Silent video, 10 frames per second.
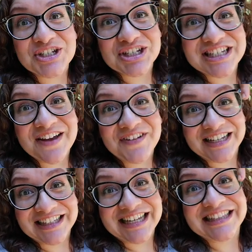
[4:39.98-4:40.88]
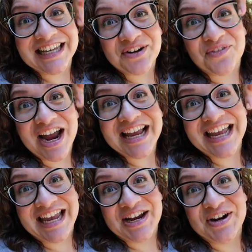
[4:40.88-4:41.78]
you should definitely click right
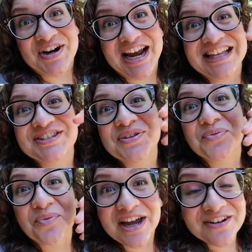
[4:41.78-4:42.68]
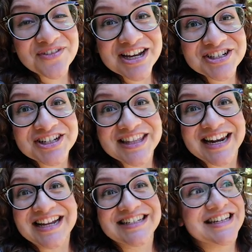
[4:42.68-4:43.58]
here. It's the renovation
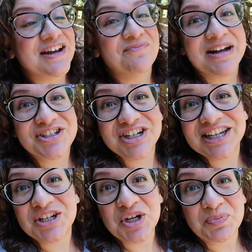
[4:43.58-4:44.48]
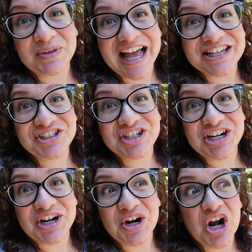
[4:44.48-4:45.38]
that I did of my chicken coop last
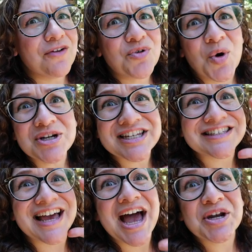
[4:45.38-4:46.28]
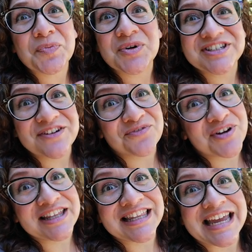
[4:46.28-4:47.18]
year. Of course, it's 100%
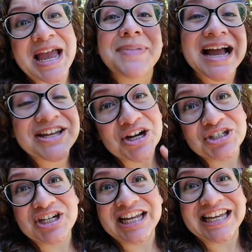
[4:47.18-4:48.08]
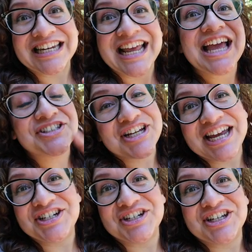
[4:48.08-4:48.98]
friendly backyard chicken
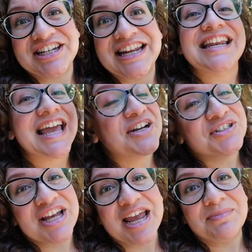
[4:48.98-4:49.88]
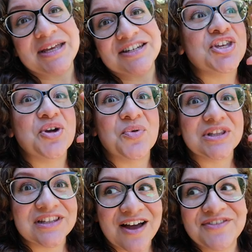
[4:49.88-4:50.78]
education and entertainment. You
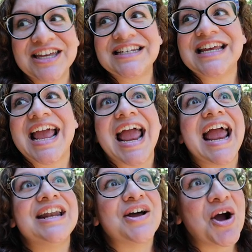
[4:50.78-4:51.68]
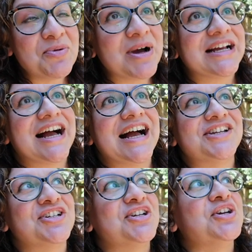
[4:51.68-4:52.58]
will love it. And oh my
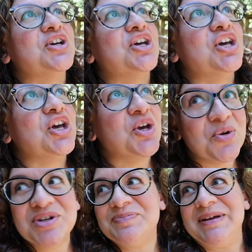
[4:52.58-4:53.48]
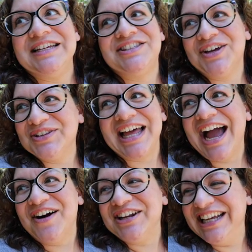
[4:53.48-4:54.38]
gosh, who is being so
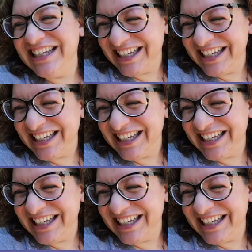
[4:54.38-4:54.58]
loud?